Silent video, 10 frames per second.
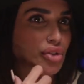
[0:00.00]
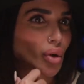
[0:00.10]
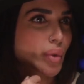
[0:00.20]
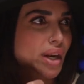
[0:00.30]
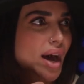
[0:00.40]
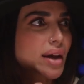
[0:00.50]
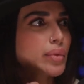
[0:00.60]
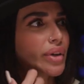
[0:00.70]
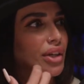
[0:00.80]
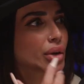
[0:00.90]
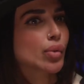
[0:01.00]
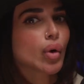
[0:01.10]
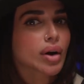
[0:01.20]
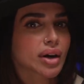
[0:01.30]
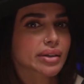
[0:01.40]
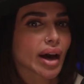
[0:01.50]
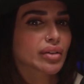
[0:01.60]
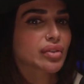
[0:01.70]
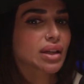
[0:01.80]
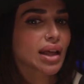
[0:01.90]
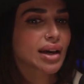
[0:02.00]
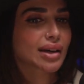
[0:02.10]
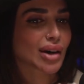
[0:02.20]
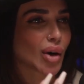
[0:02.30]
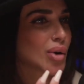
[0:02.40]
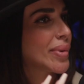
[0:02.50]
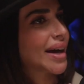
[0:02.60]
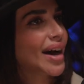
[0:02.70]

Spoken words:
So when I win an award, I feel like, oh my